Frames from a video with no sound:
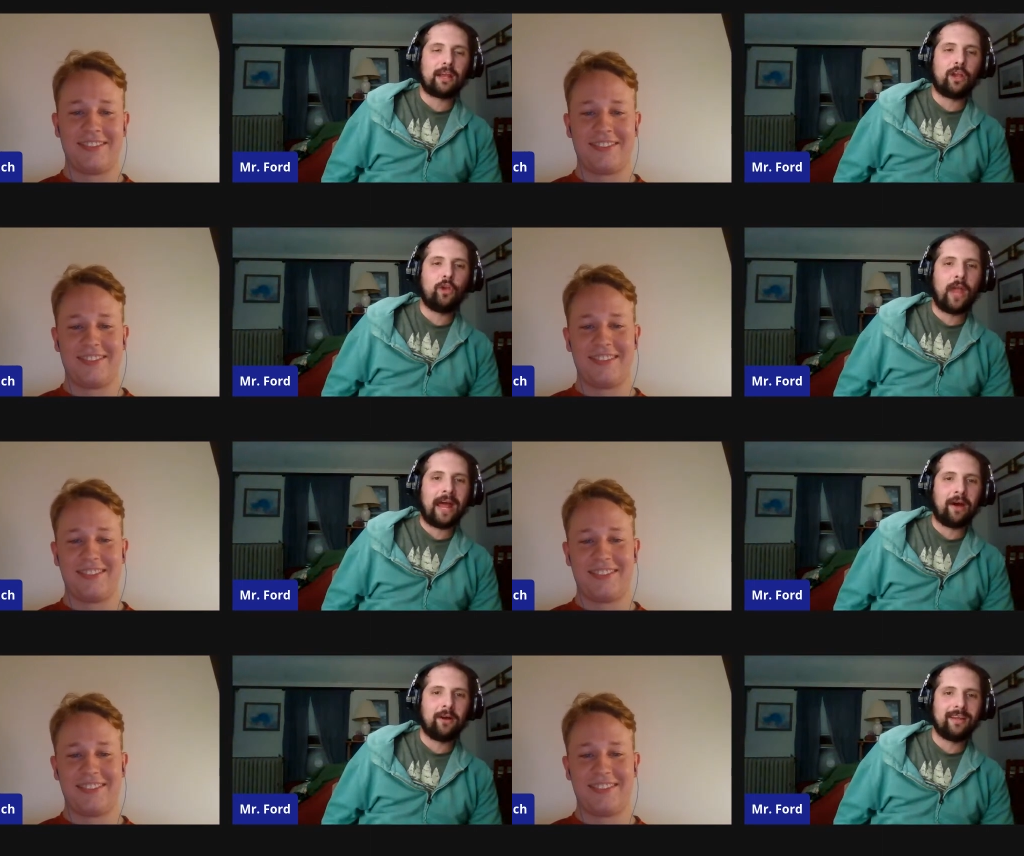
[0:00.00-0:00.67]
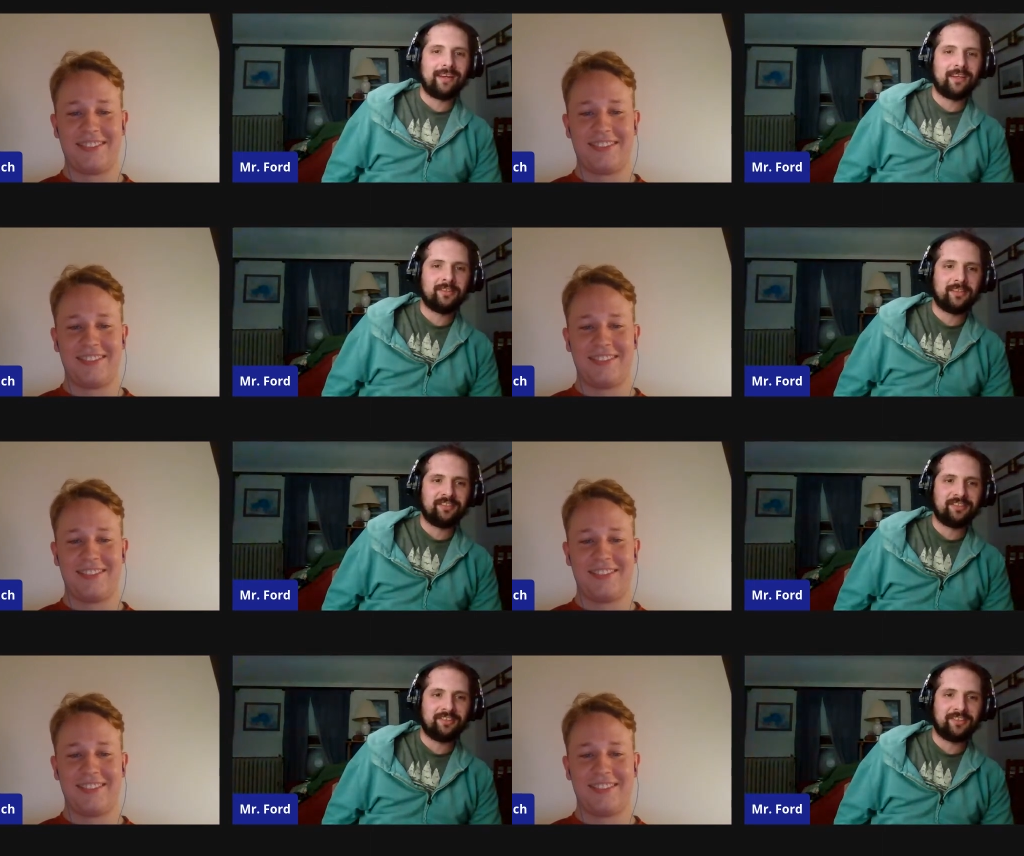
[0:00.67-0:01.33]
Speaker 1: nowadays
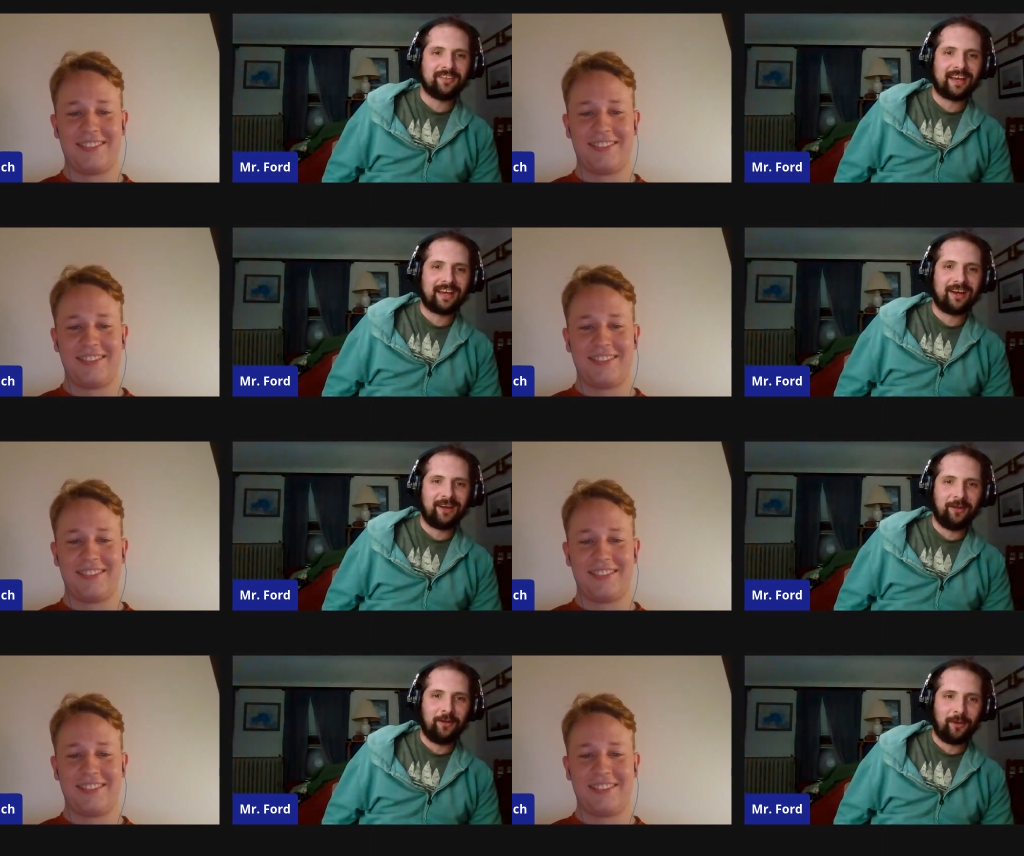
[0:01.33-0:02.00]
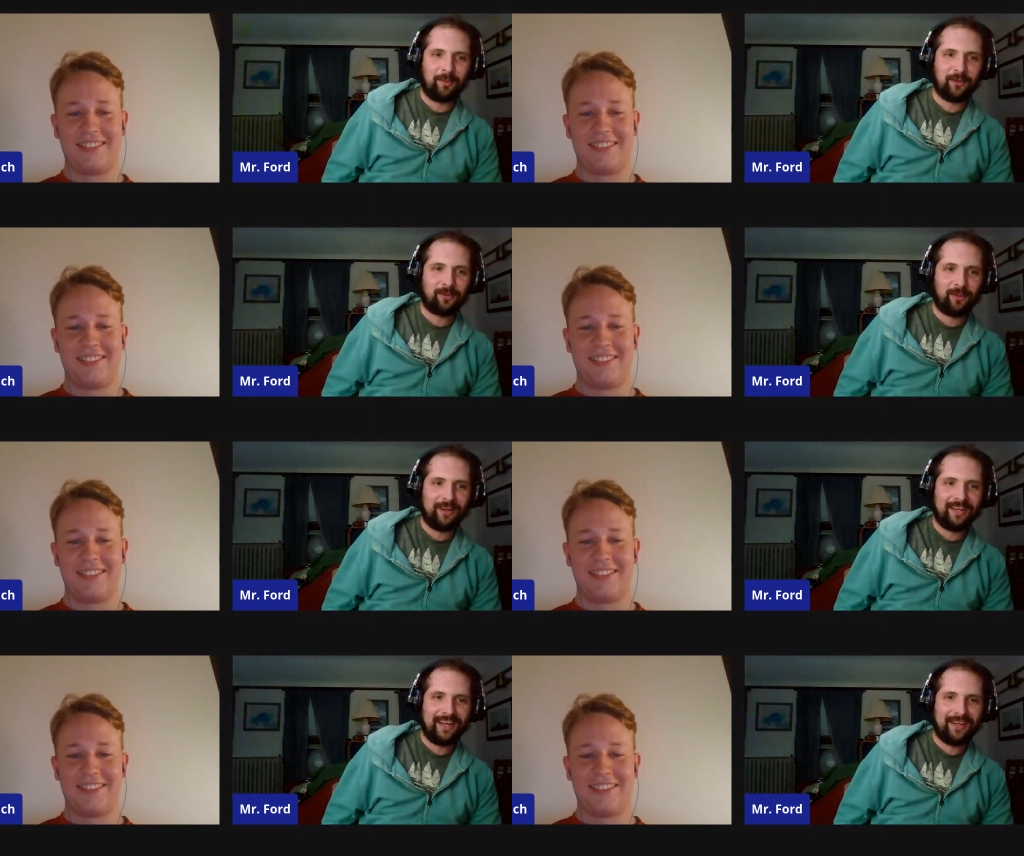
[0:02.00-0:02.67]
this is just like a normal
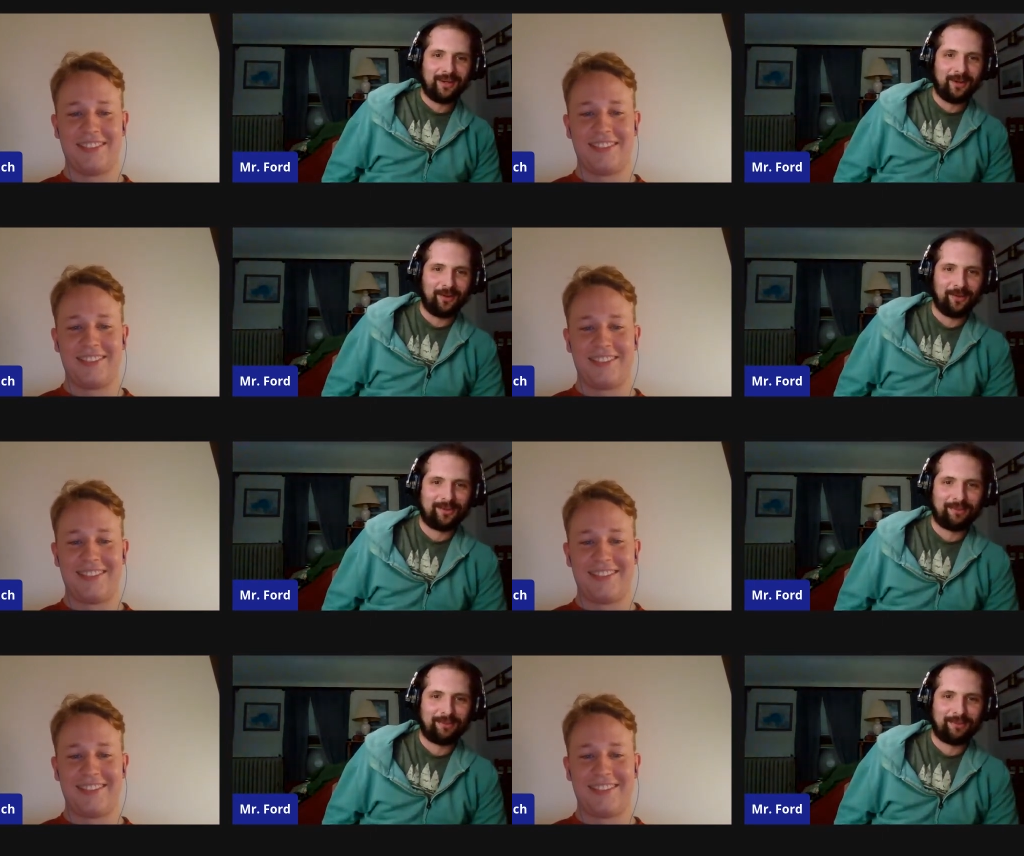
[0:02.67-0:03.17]
28 year old's